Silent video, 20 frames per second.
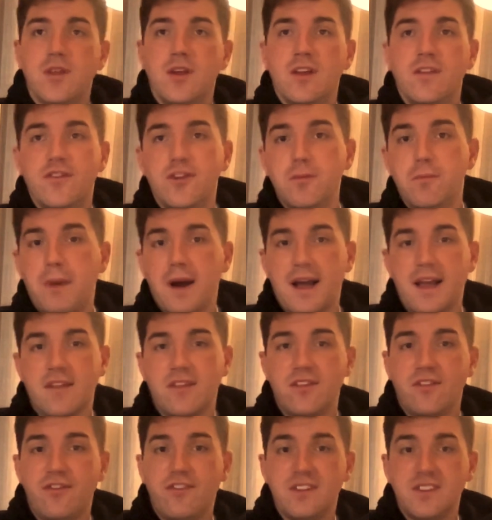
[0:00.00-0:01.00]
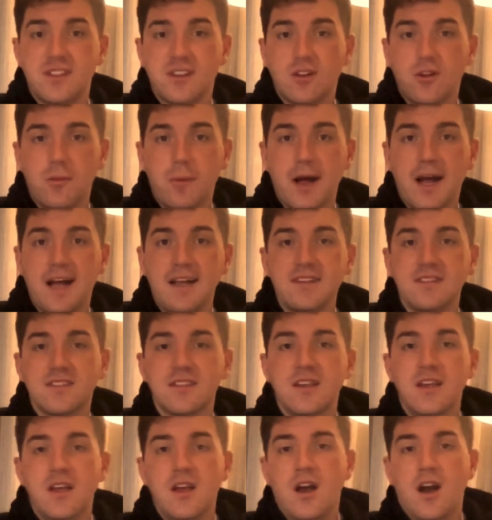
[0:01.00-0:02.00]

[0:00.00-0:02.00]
If you buy the physical pass,